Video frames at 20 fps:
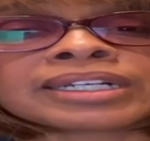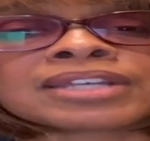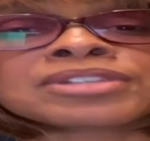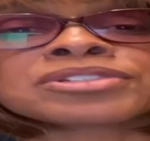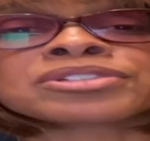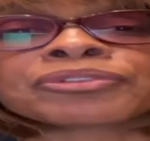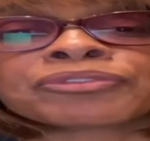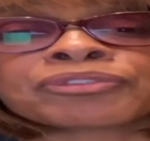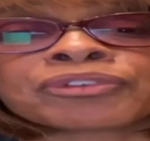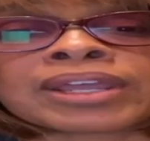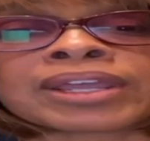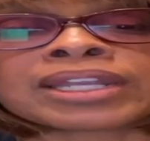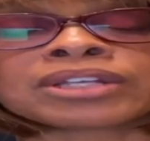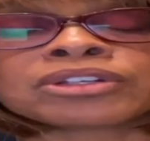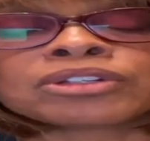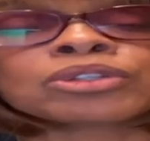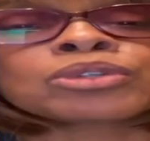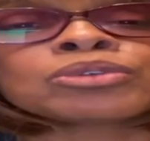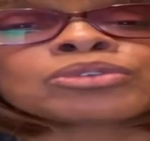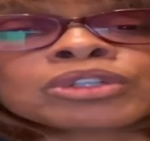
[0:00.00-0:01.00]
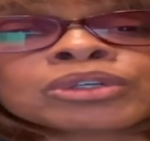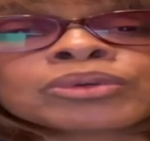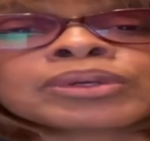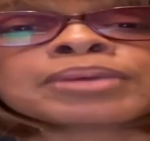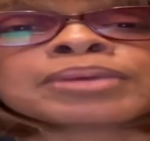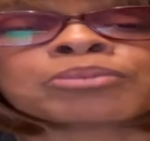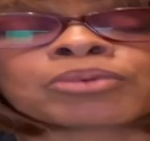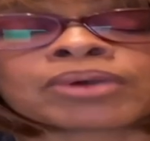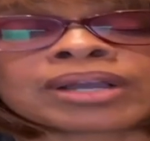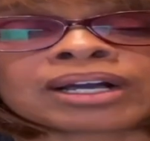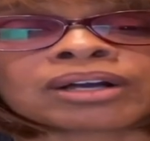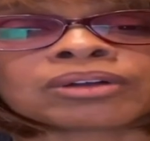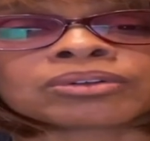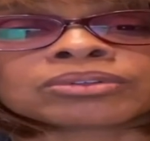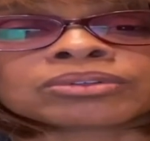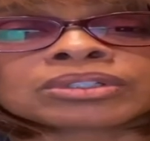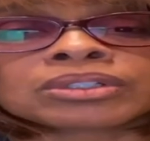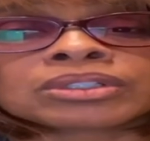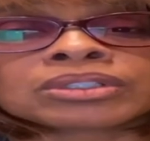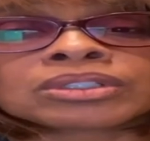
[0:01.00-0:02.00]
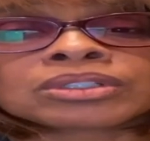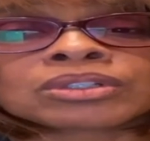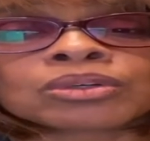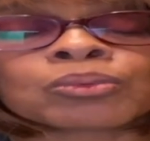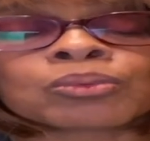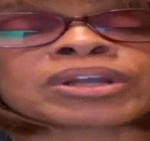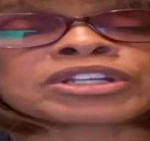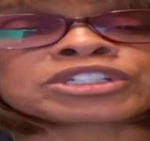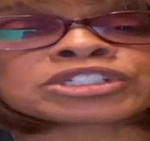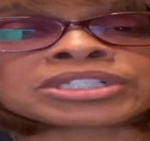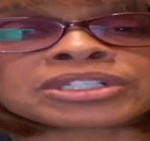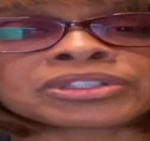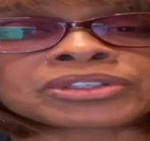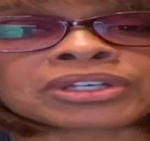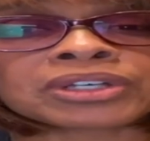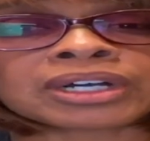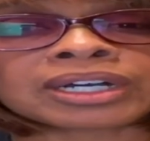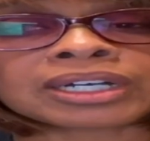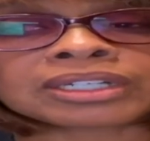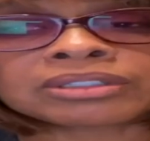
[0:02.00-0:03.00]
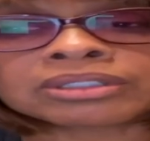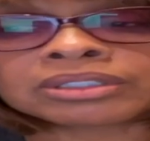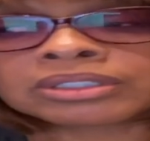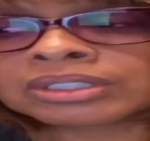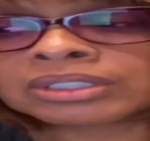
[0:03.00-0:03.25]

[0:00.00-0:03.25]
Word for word: as a friend who knew him well, what she thought,